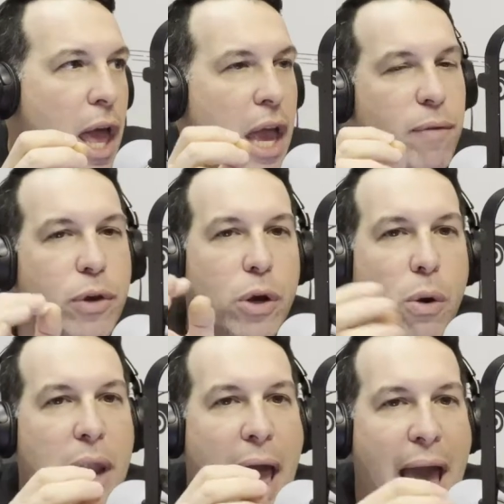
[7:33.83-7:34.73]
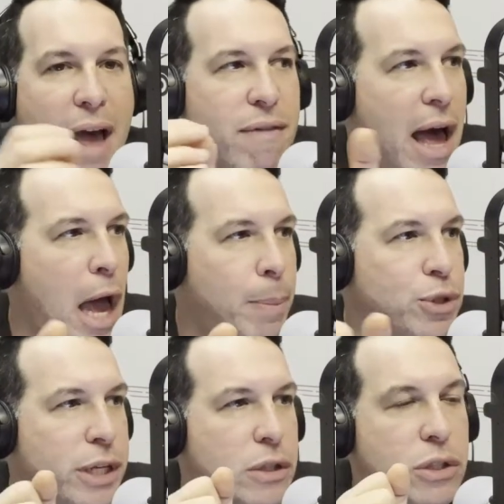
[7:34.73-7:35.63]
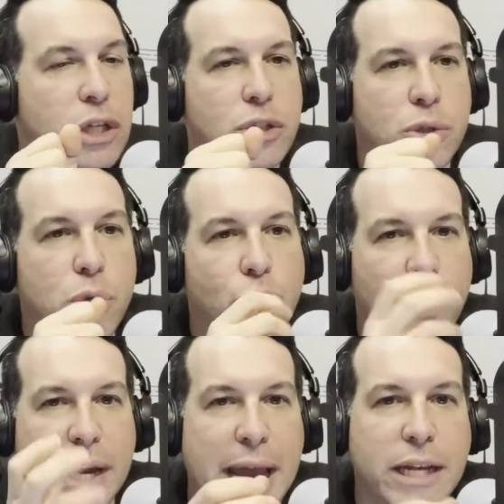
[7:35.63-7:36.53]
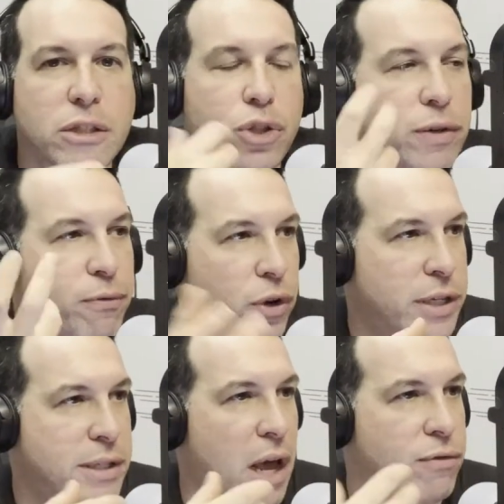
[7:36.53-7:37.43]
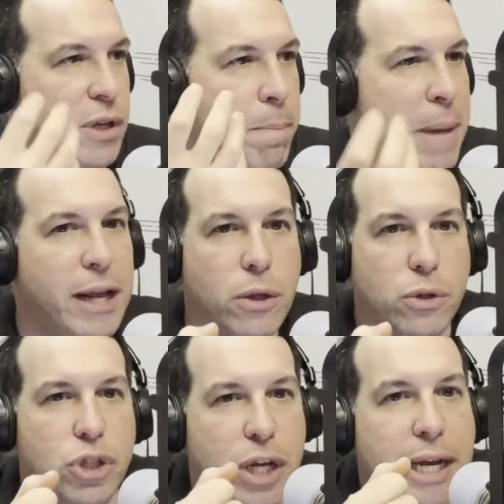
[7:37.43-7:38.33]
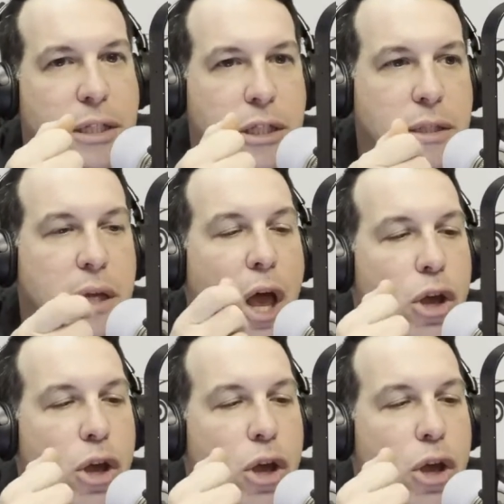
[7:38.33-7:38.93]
if you don't have options to create for yourself to make those changes,